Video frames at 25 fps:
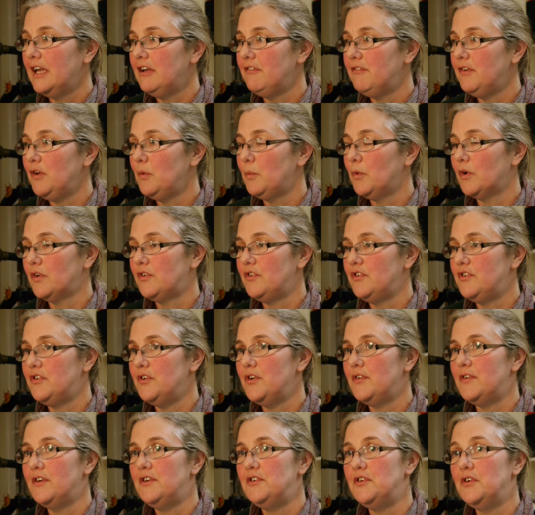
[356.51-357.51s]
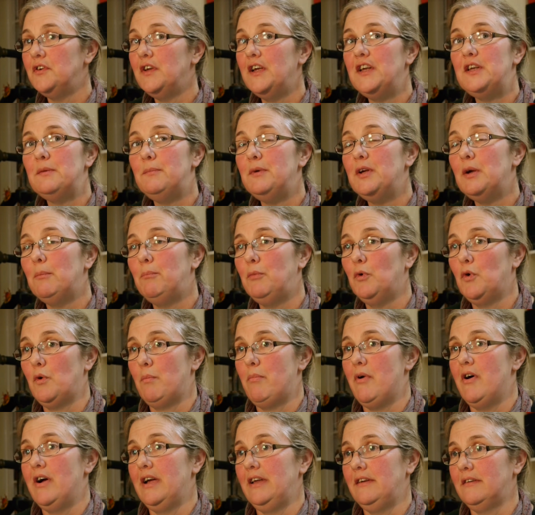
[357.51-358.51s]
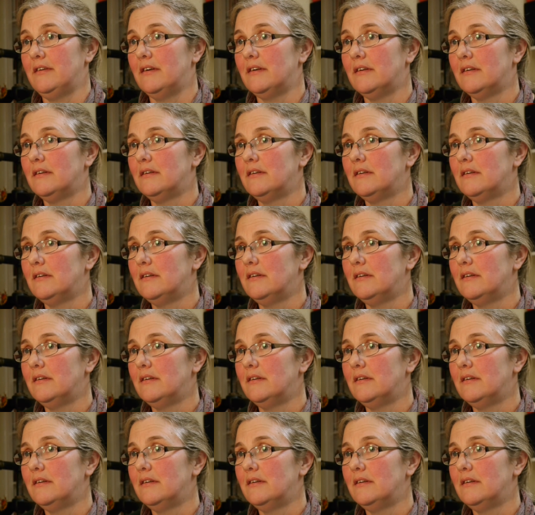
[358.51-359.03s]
If you want to do this, you need to be a bookbinder.